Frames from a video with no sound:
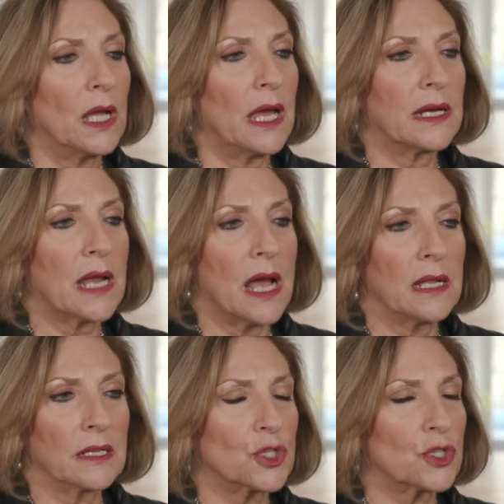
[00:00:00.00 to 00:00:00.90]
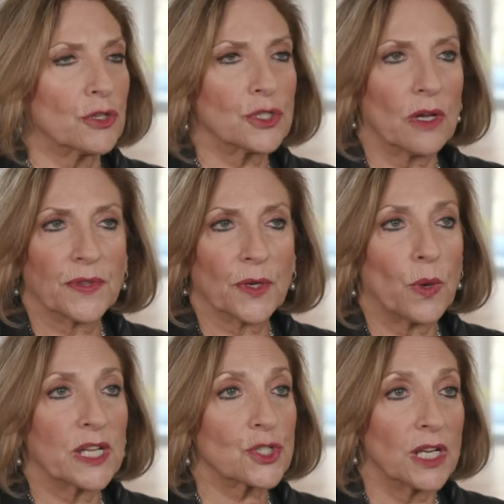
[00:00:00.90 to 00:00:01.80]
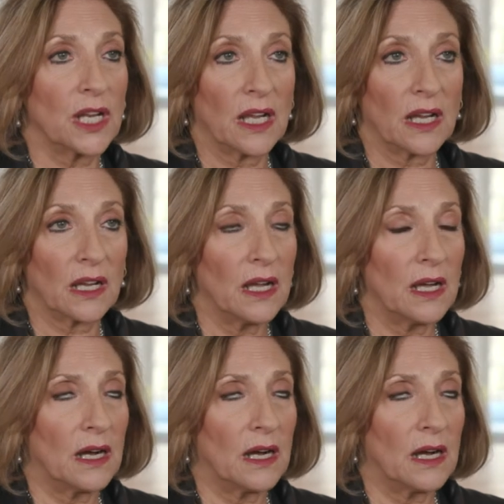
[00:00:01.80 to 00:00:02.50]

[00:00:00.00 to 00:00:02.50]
And Alex starts off the questioning